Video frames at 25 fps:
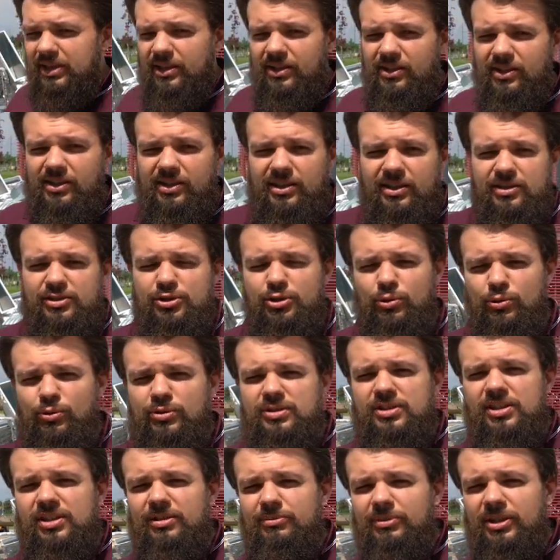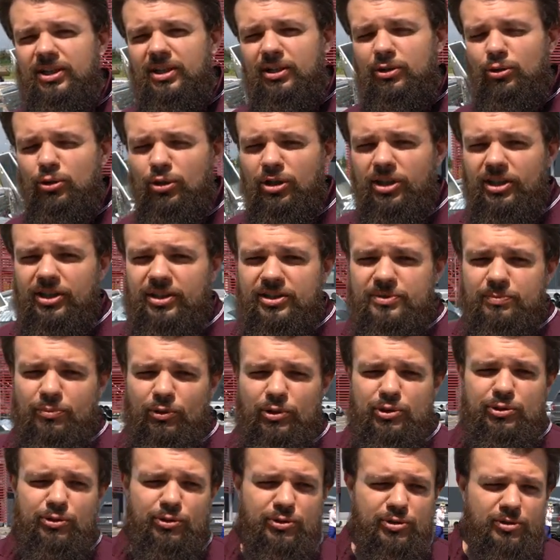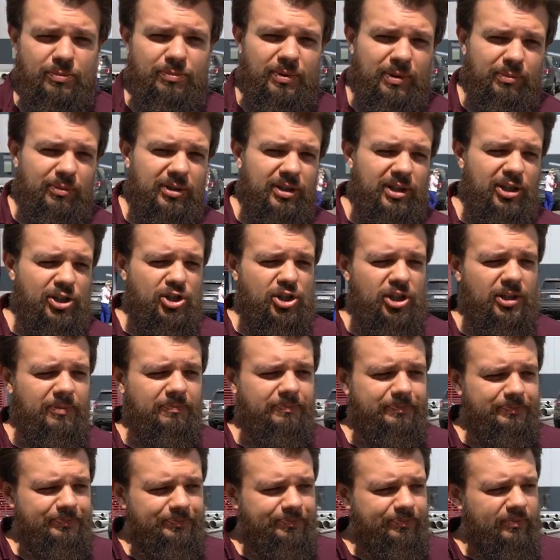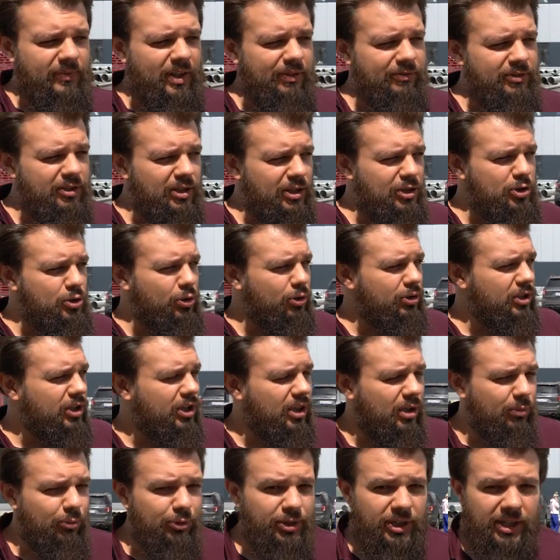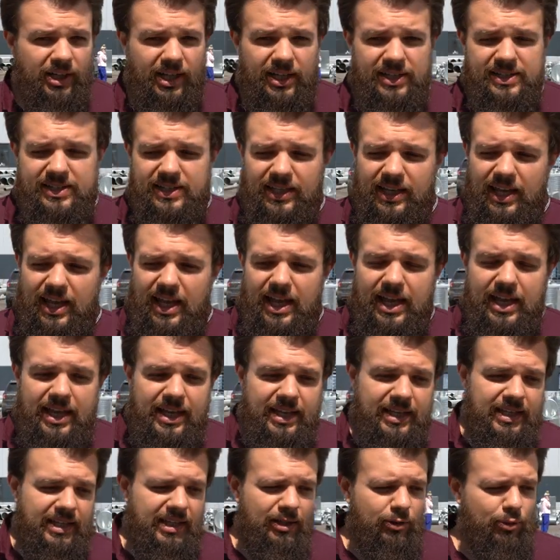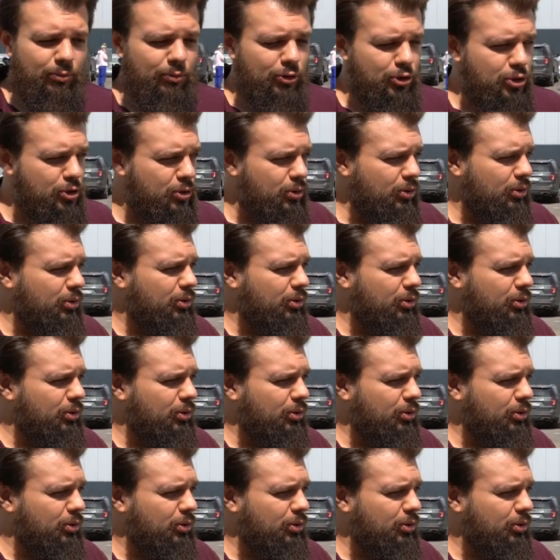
with metal structures, which are used in the installation of ventilation communications.